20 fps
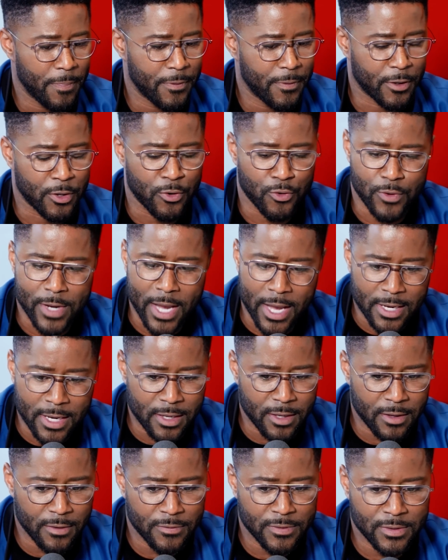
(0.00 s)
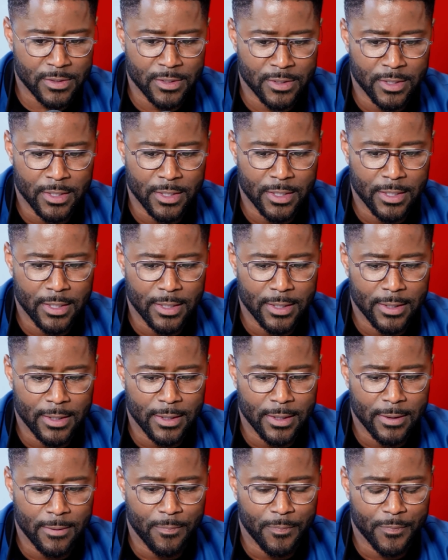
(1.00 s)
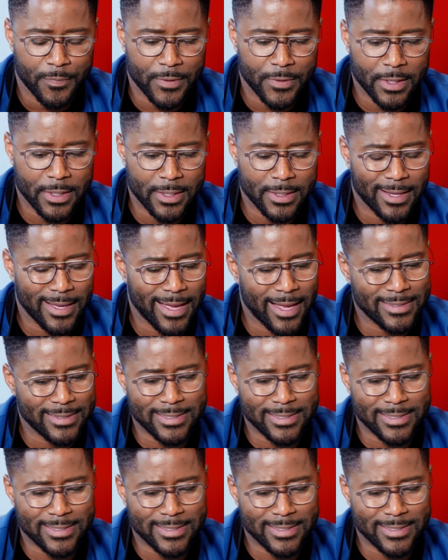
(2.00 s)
The creatives, I